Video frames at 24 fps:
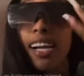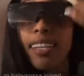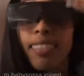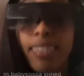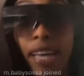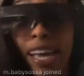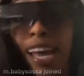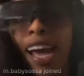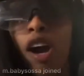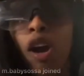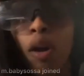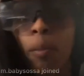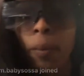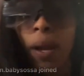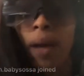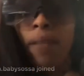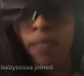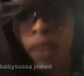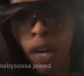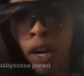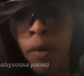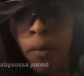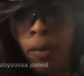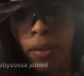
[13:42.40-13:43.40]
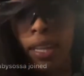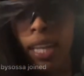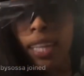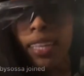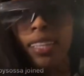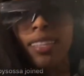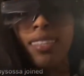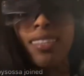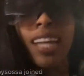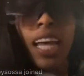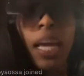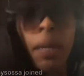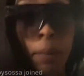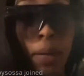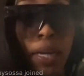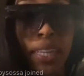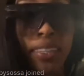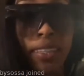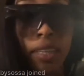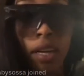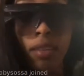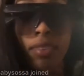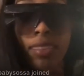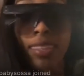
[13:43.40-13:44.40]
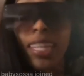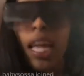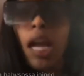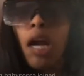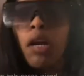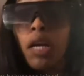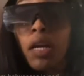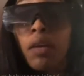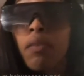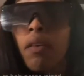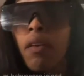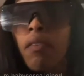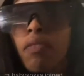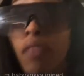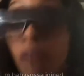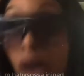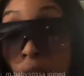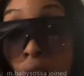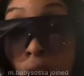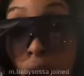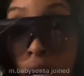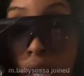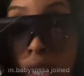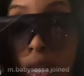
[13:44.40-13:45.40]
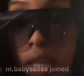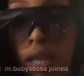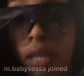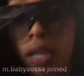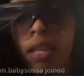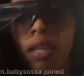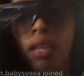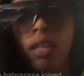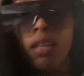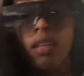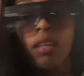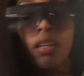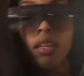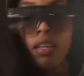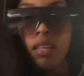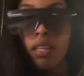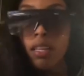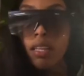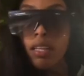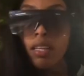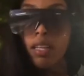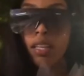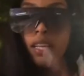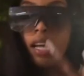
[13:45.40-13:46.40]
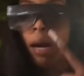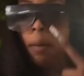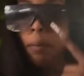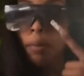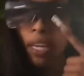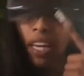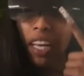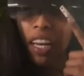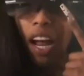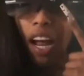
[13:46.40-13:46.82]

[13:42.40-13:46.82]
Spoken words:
and say, oh, I'm not fucking with like this lame ass hoe because I don't give a fuck. I'm